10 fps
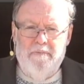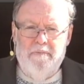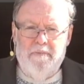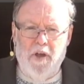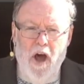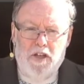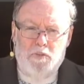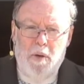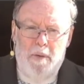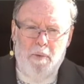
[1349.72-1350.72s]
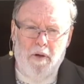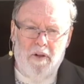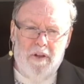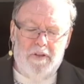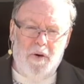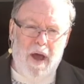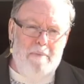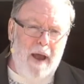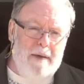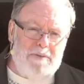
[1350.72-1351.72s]
God's people through
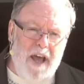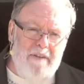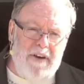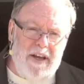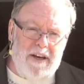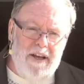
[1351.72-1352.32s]
Abraham's covenant.